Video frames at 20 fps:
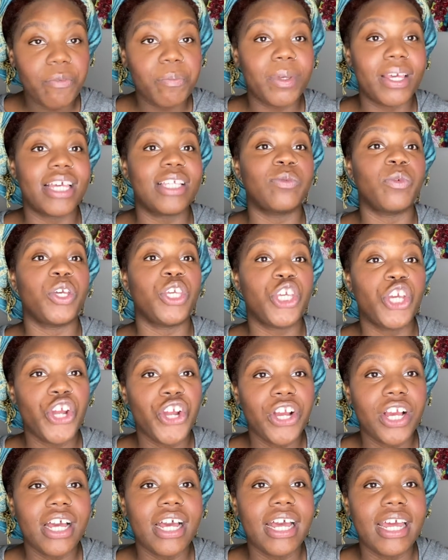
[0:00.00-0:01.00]
because when
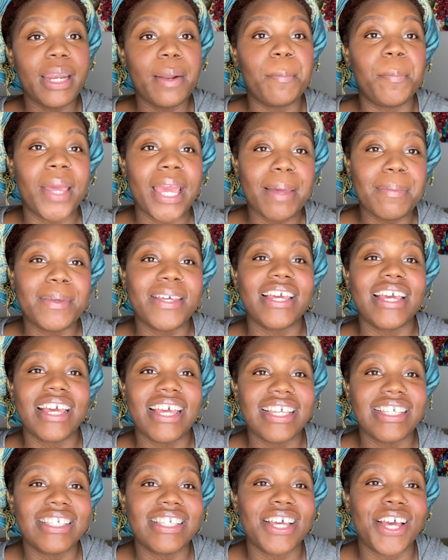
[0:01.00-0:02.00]
you're good, baby
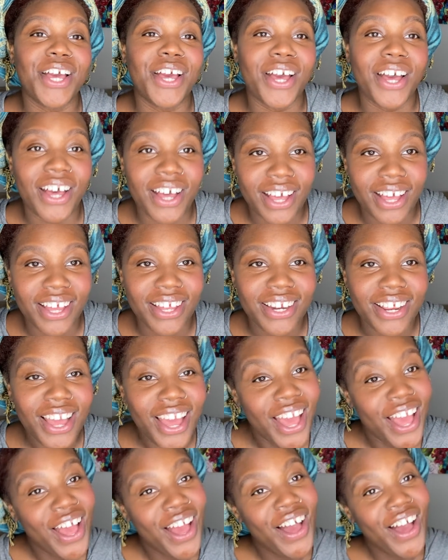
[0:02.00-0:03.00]
is good.
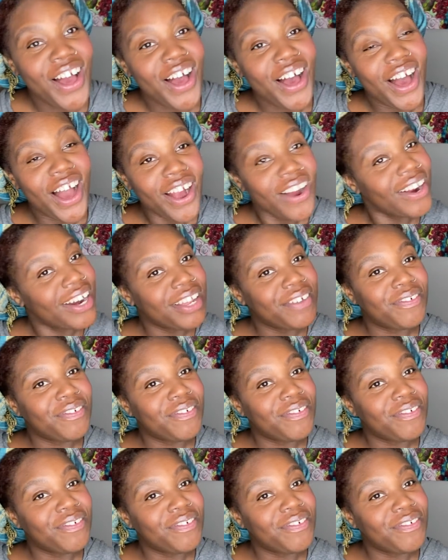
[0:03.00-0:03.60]
Alrighty,